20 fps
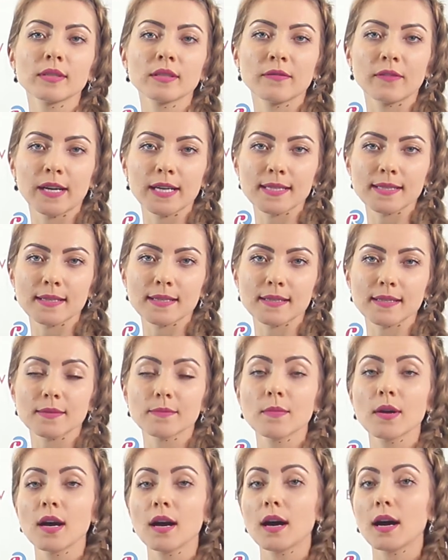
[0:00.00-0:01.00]

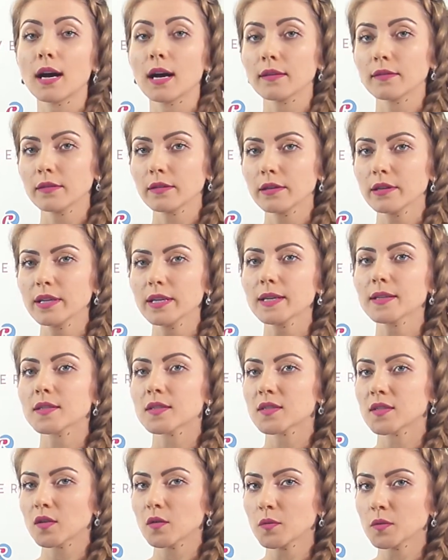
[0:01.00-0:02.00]
devices, other is
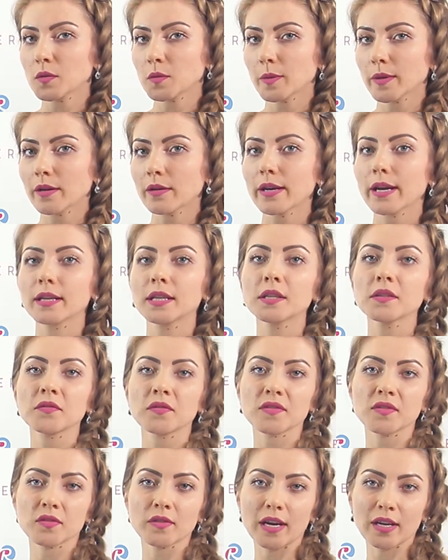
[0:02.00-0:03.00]
software and
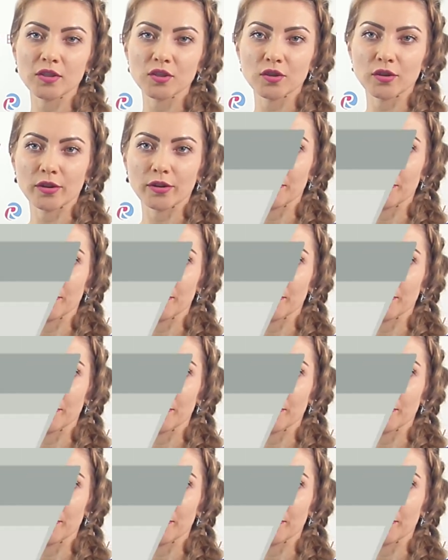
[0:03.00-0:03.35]
infrastructure.